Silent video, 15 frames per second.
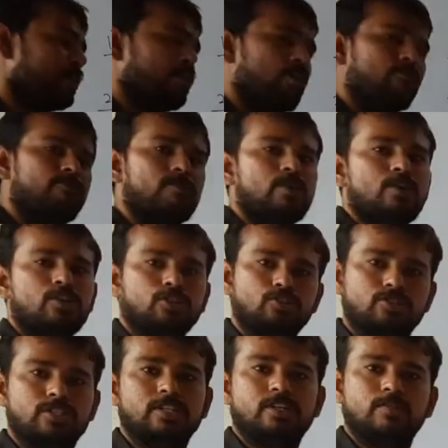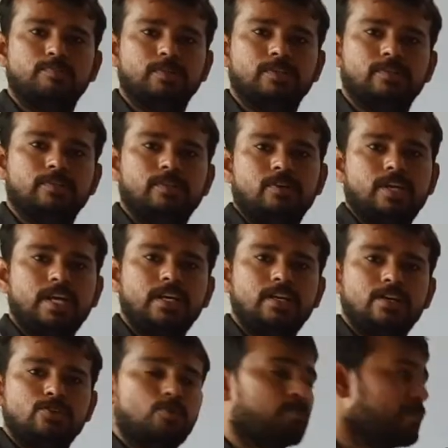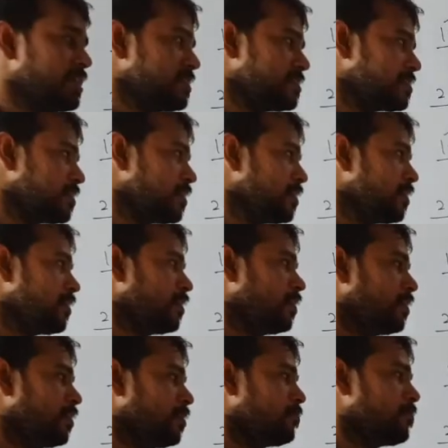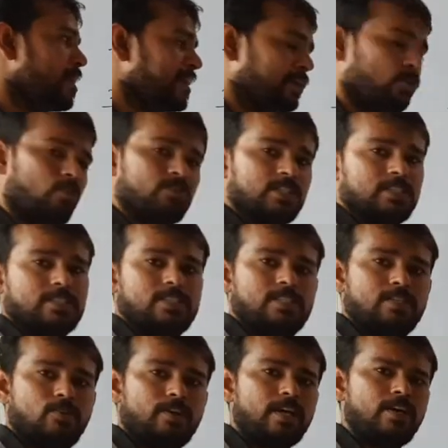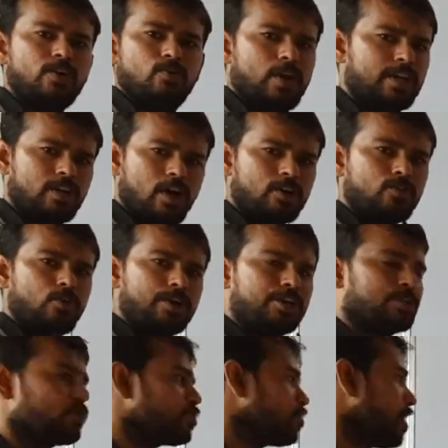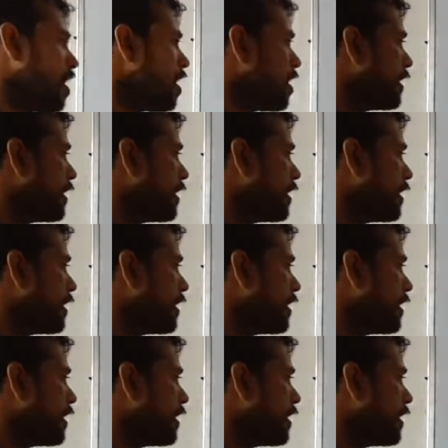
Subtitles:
of 2C couple. Okay, so please mind over it. Okay, we are not going to draw